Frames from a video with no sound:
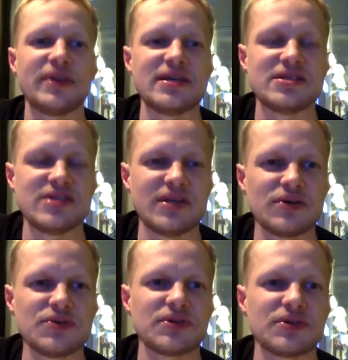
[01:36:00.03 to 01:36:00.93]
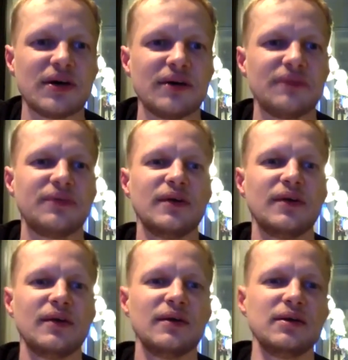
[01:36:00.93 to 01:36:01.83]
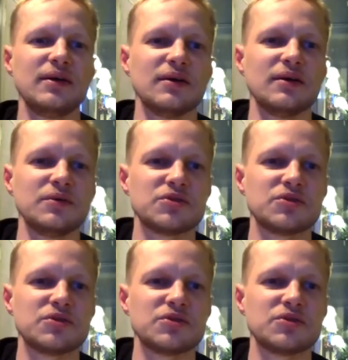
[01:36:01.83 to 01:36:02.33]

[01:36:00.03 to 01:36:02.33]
these years of you know,